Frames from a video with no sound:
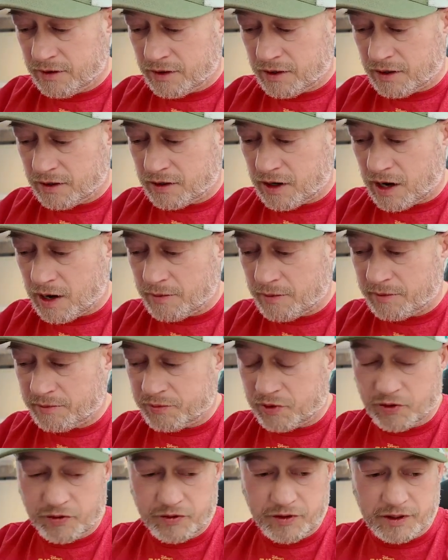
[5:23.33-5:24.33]
uncommon,
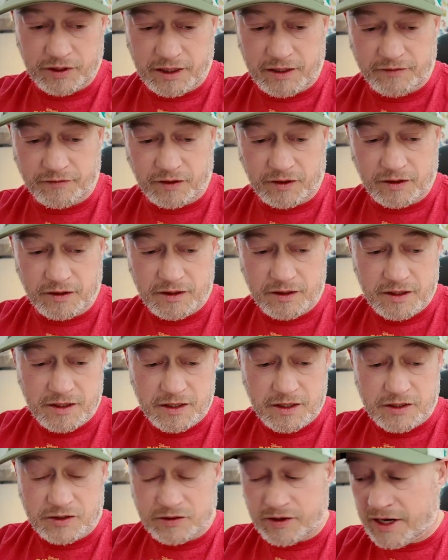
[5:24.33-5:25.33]
Pull the Lever.
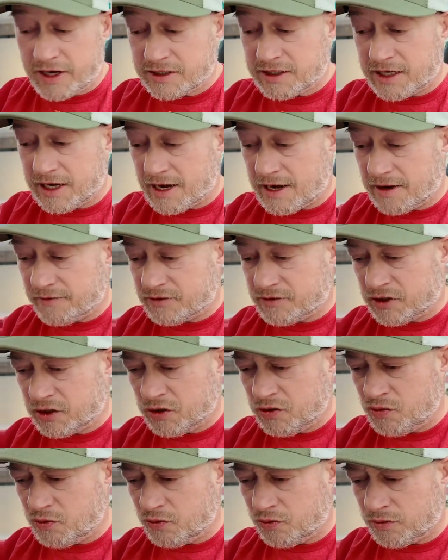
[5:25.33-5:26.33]
So I actually have
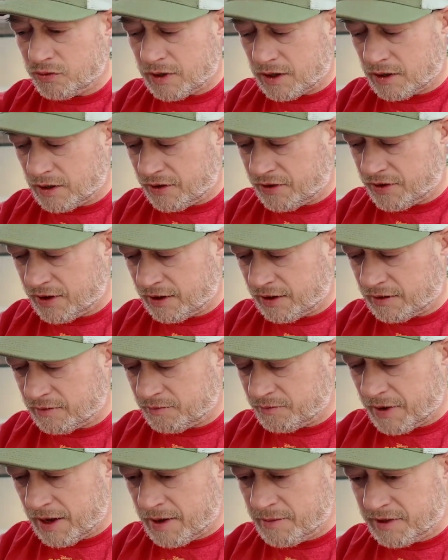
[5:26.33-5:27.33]
2, I think,
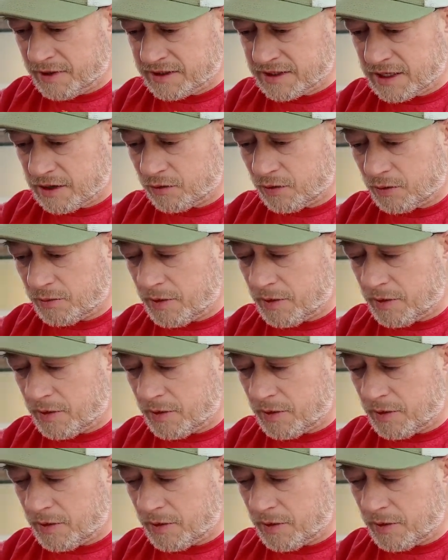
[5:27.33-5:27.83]
Bambis now, or